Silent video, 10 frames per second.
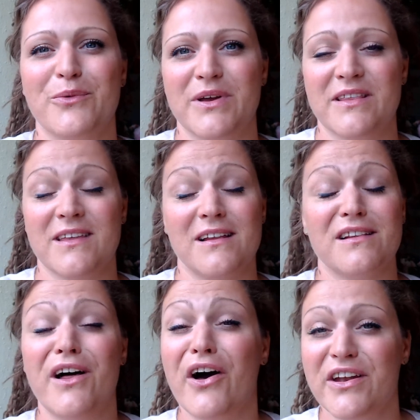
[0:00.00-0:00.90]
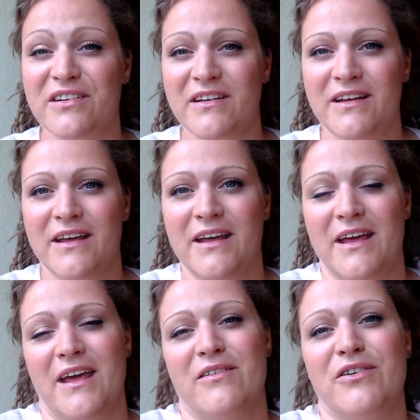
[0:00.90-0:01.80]
with a lot
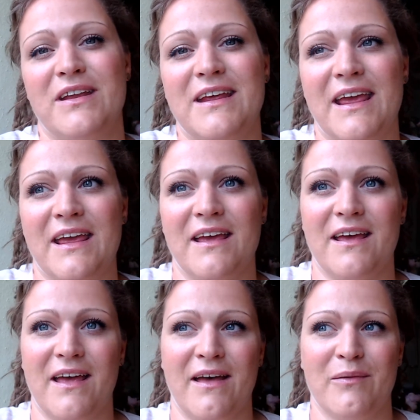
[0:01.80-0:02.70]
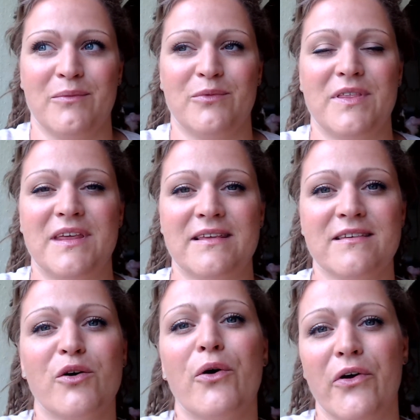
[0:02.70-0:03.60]
every day with this
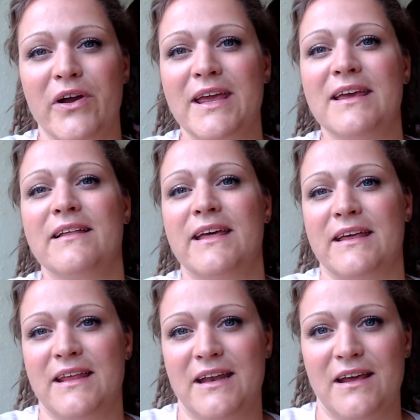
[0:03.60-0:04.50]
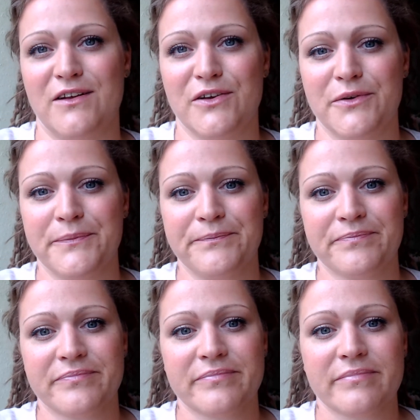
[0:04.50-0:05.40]
core healing that I do.
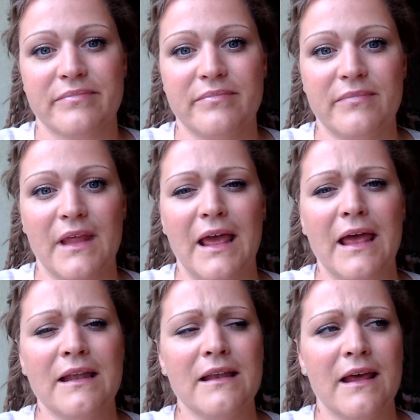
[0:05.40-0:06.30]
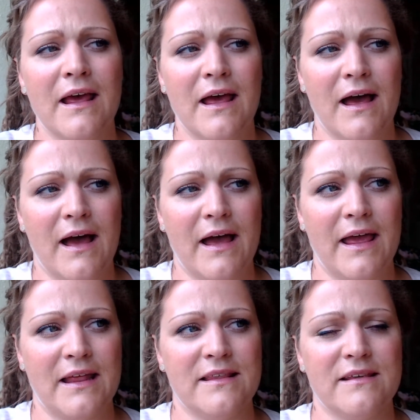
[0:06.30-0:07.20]
And I
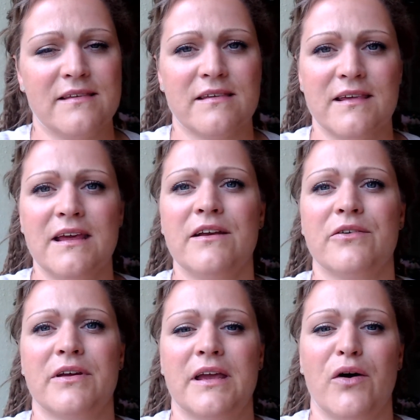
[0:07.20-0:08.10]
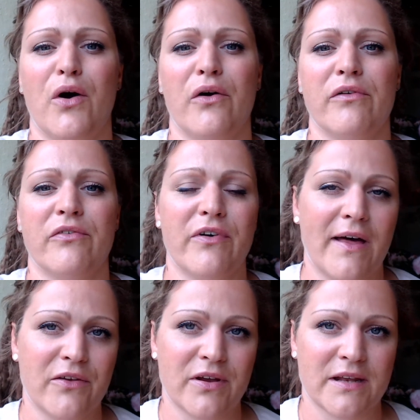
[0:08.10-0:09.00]
had this scenery of a
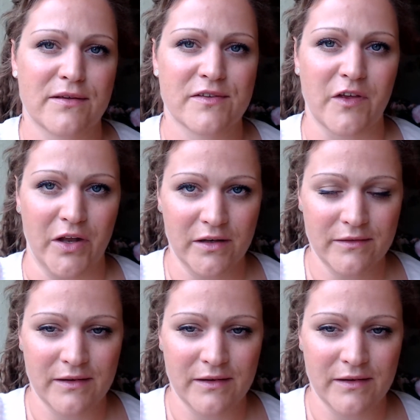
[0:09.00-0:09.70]
father and his son.